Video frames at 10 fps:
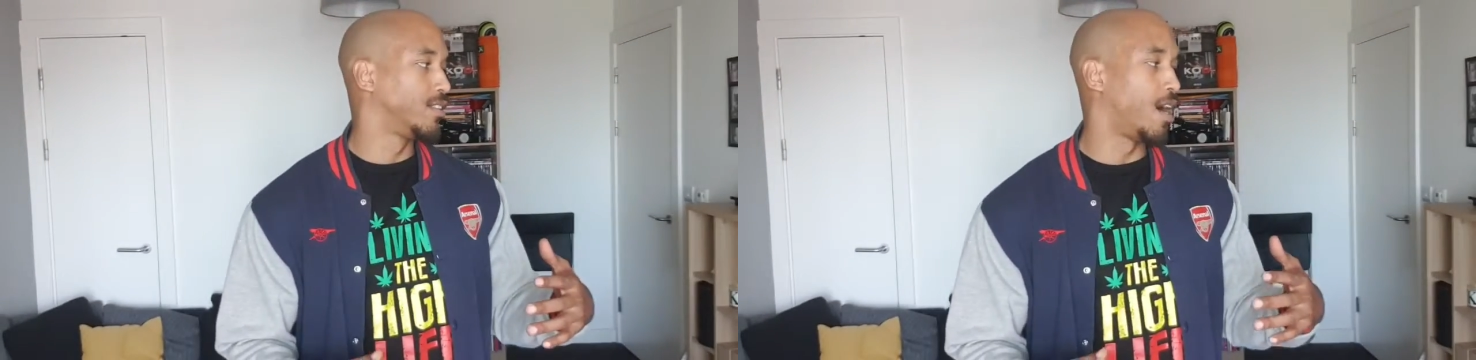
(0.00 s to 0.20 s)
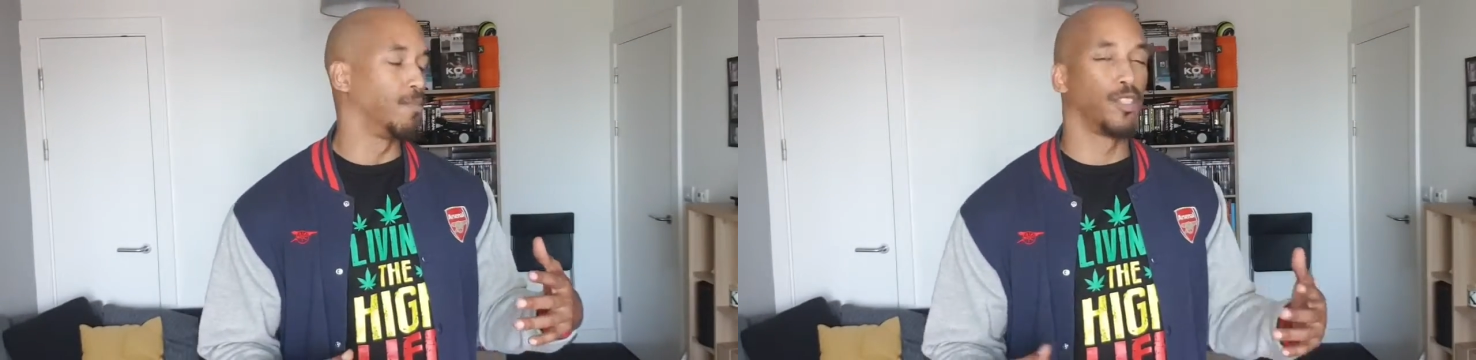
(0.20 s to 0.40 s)

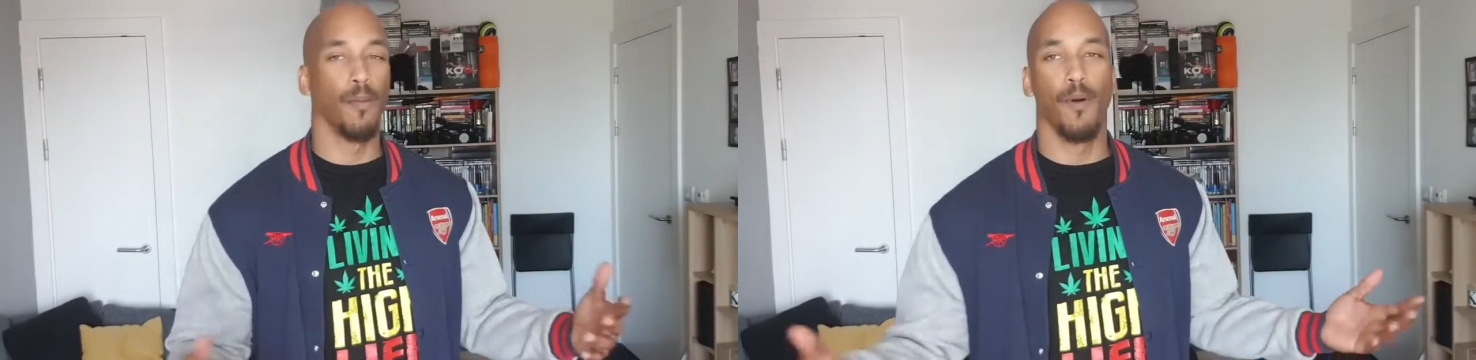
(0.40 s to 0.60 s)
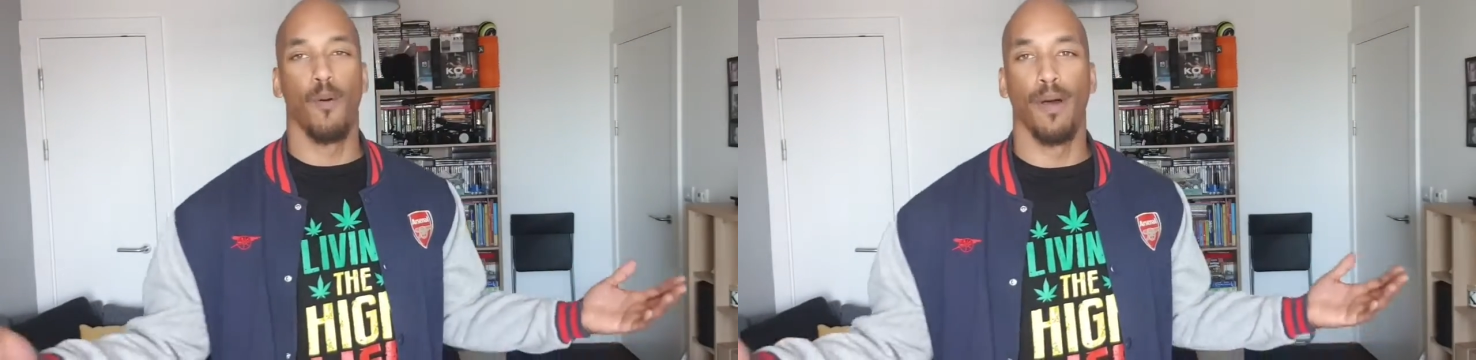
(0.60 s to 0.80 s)

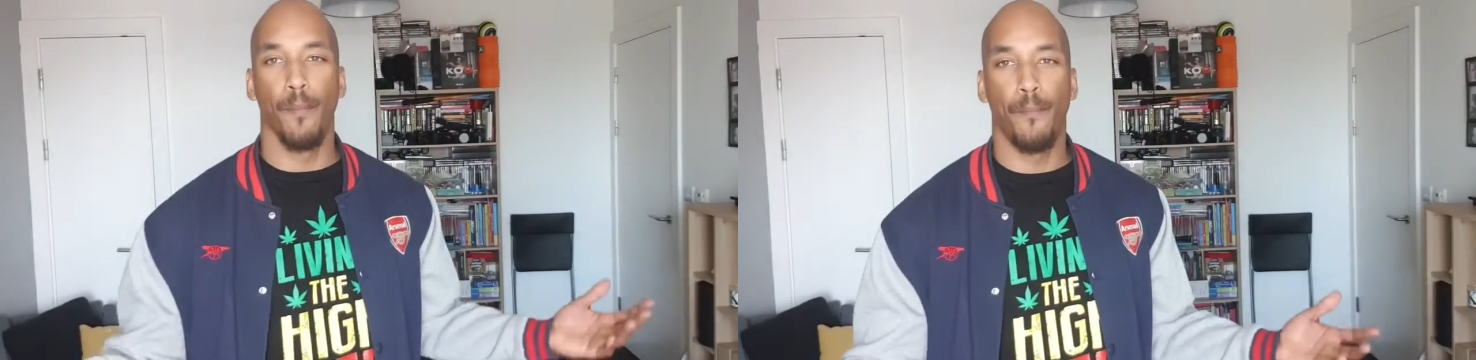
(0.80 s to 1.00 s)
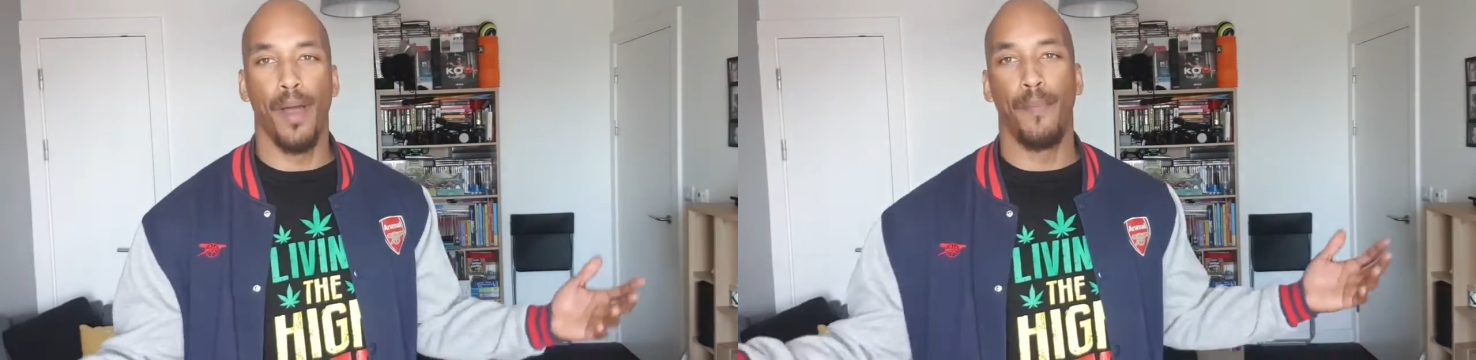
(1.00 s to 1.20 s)
I want
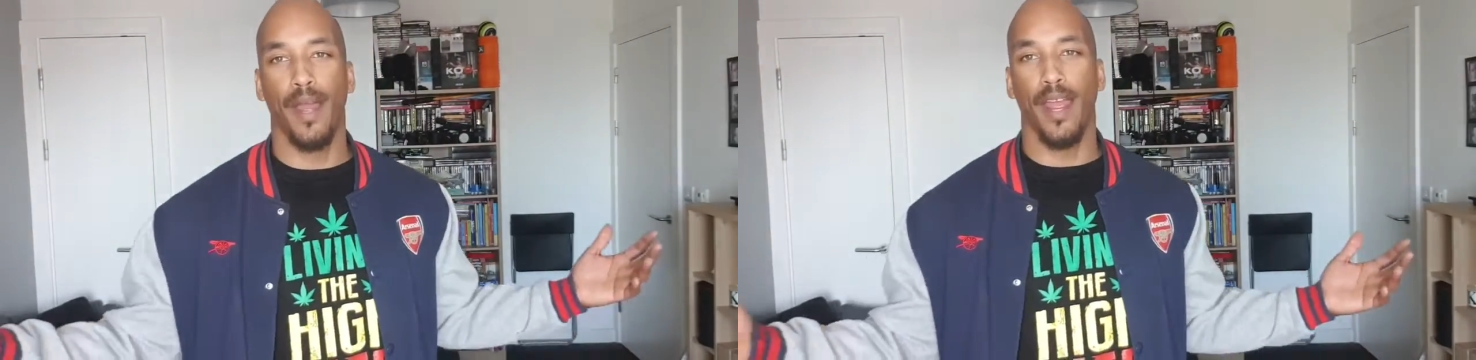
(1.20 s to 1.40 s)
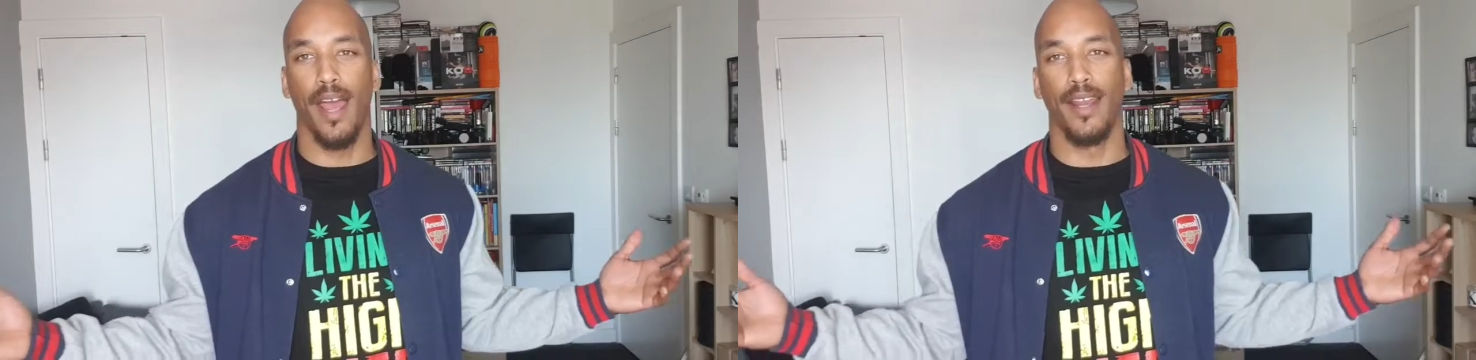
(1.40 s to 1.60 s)

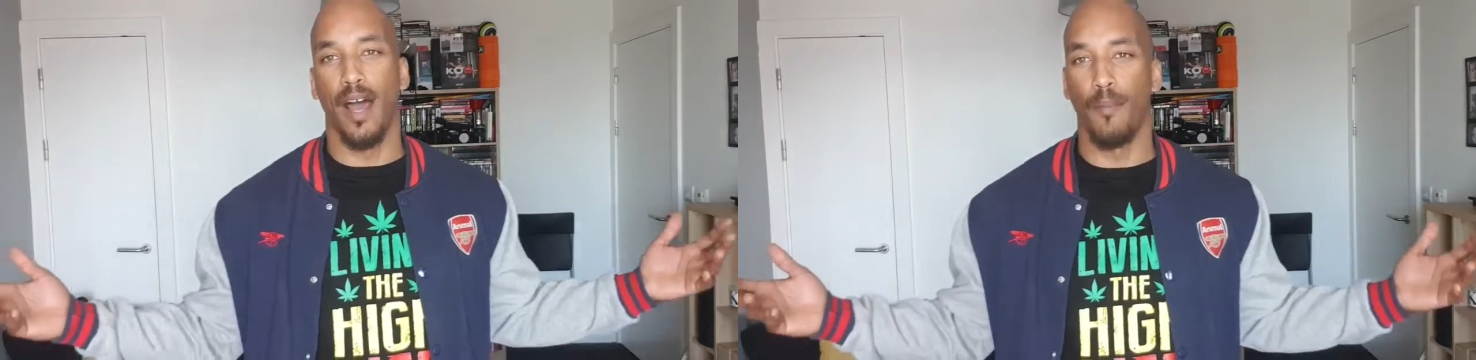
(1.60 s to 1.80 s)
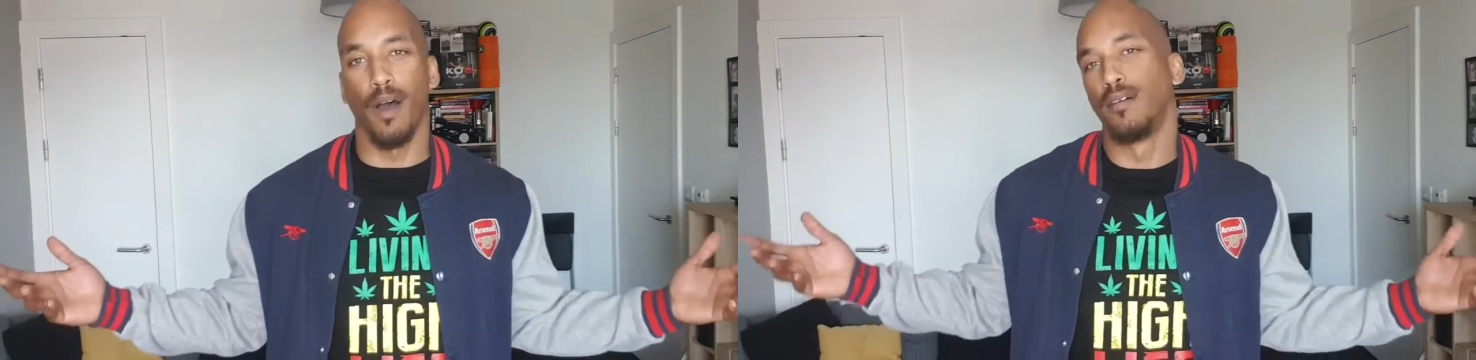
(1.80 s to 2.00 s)
Pepe and
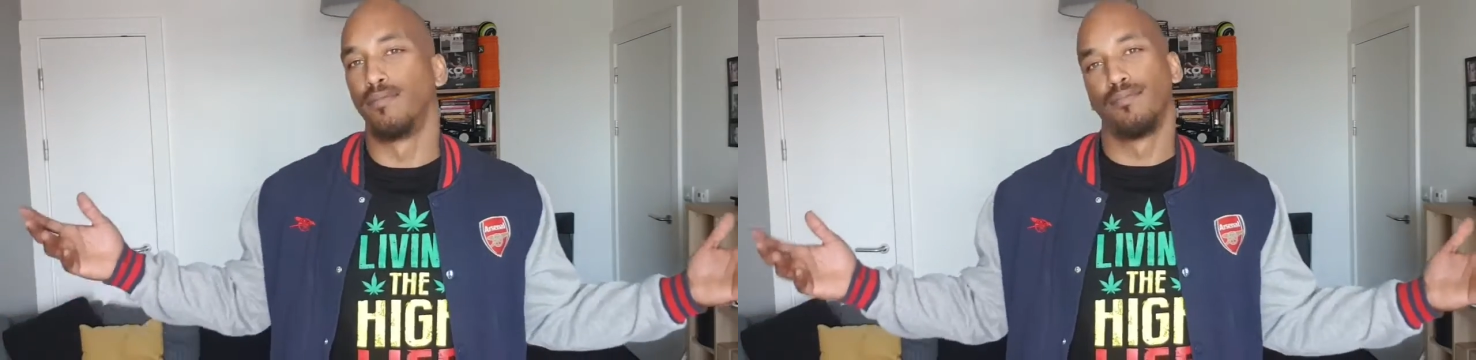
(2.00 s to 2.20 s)
Abba.